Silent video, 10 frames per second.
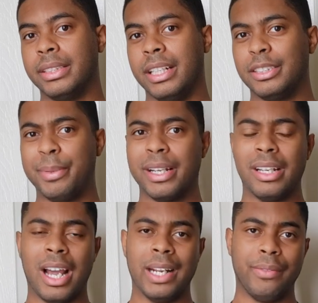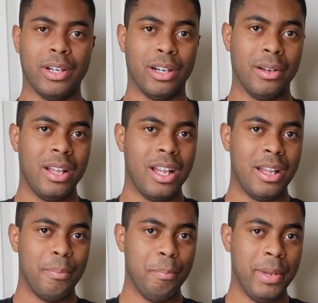there's been a lot of
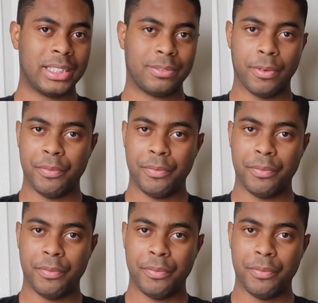mixed